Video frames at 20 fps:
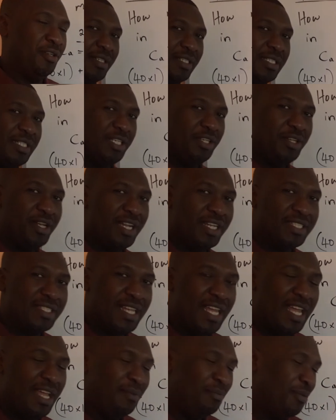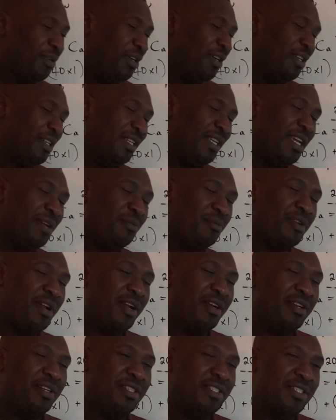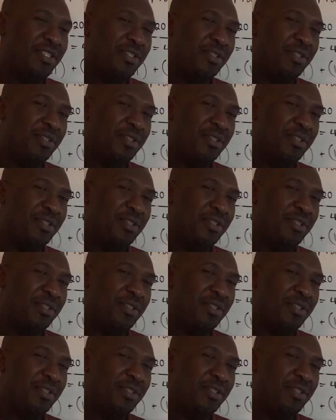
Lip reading: See you next time on Chemcrackers.